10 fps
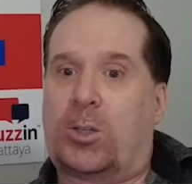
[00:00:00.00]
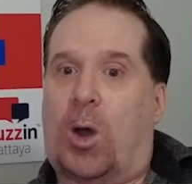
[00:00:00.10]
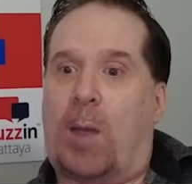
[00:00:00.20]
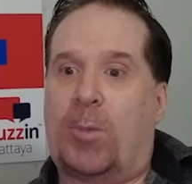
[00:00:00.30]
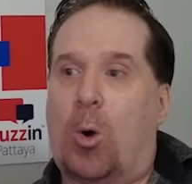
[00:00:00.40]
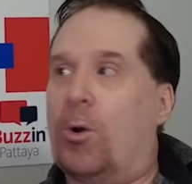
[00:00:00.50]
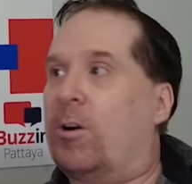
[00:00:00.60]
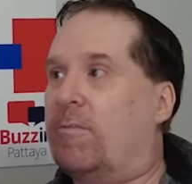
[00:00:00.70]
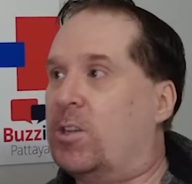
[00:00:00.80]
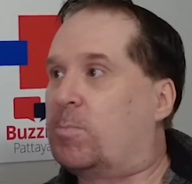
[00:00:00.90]
so I'm the
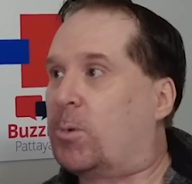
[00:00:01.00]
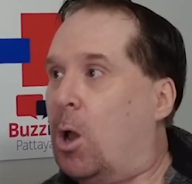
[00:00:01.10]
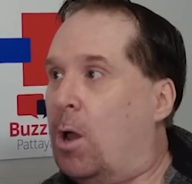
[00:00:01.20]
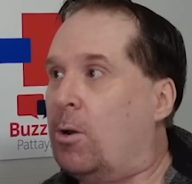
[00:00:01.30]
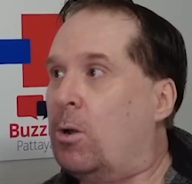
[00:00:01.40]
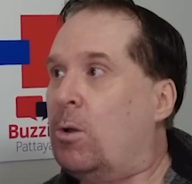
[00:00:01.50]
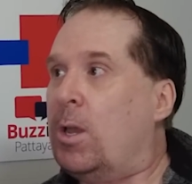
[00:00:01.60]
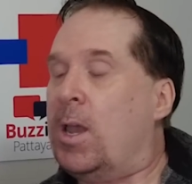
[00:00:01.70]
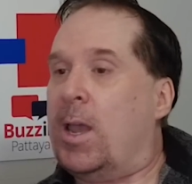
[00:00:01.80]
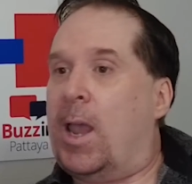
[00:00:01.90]
owner of this condo
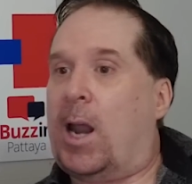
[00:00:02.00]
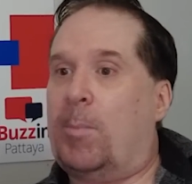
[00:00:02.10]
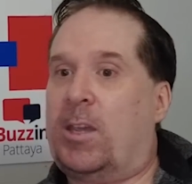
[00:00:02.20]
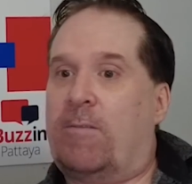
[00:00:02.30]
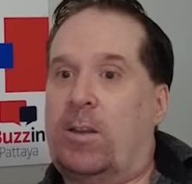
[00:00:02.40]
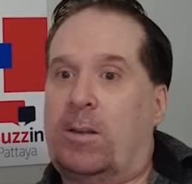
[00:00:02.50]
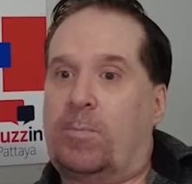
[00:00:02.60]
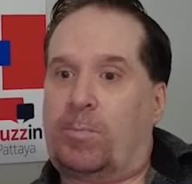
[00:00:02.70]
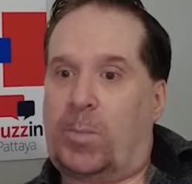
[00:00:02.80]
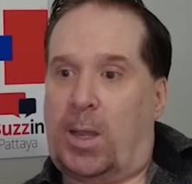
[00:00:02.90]
and I'm
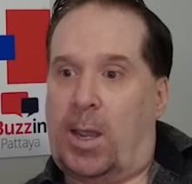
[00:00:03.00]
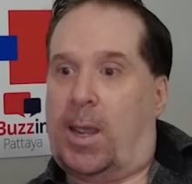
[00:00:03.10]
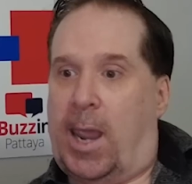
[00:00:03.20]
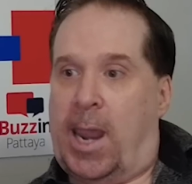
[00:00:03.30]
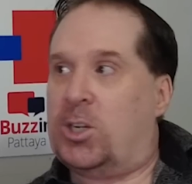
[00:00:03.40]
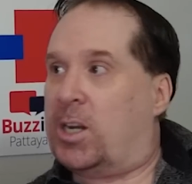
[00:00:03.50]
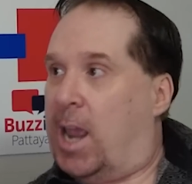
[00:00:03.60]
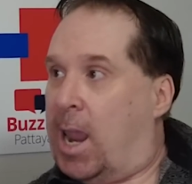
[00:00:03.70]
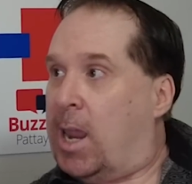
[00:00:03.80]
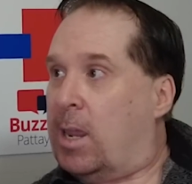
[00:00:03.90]
giving
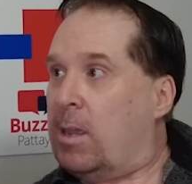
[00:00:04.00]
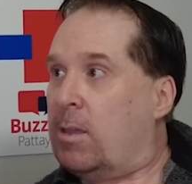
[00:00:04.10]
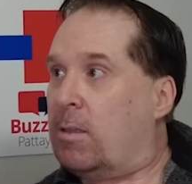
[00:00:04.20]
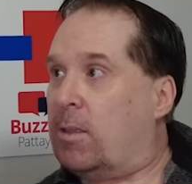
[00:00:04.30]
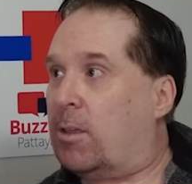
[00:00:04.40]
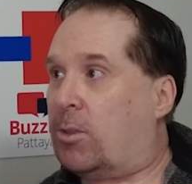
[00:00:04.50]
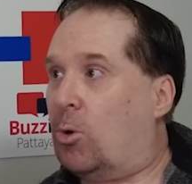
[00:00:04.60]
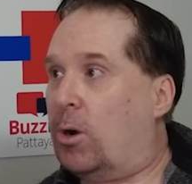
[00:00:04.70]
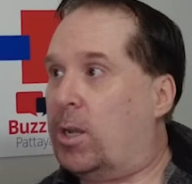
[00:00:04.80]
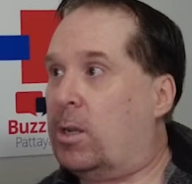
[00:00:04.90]
agent A the
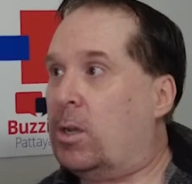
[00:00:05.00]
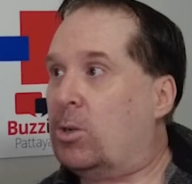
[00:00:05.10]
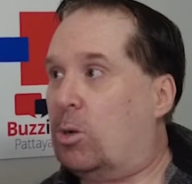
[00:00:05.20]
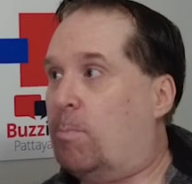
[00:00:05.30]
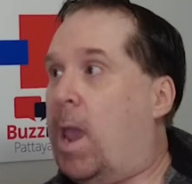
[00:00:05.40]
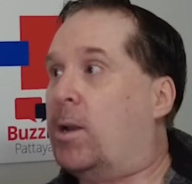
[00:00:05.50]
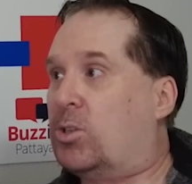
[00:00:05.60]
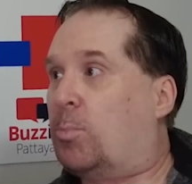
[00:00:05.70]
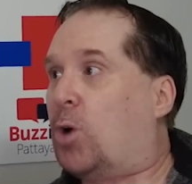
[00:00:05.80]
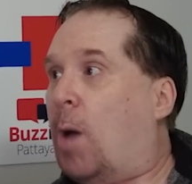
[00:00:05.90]
authority to
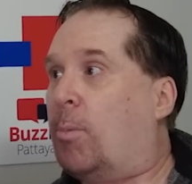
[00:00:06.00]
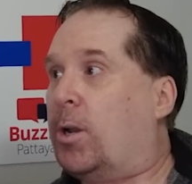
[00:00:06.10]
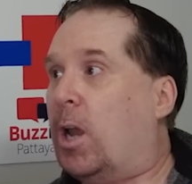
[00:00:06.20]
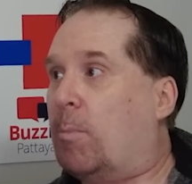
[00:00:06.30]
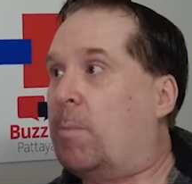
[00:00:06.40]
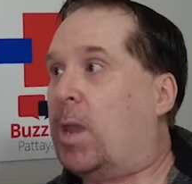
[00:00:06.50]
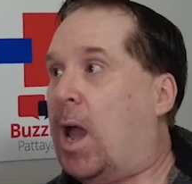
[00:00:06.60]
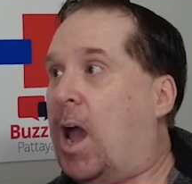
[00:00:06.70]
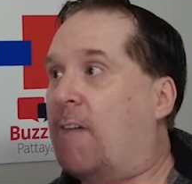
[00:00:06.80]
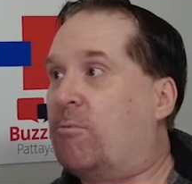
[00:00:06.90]
manage the property on my
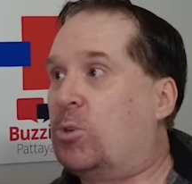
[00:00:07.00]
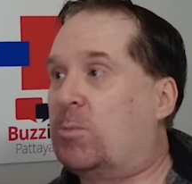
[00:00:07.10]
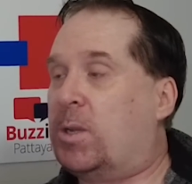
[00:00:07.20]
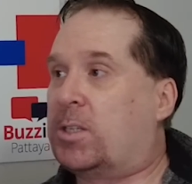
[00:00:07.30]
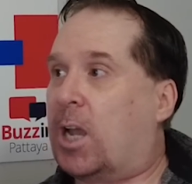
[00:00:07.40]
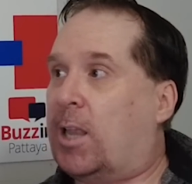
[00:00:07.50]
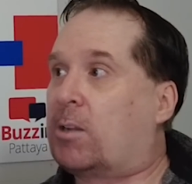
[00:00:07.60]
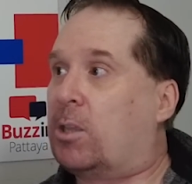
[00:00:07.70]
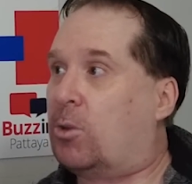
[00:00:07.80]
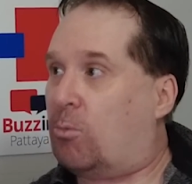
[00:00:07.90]
behalf, which means
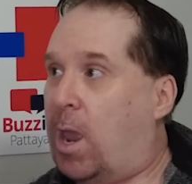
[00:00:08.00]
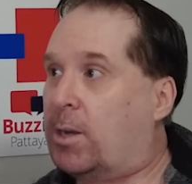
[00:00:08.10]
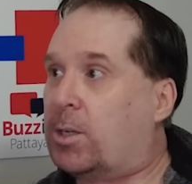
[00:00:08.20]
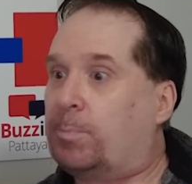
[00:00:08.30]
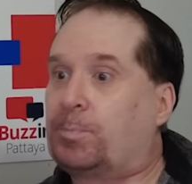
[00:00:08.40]
collecting the rent,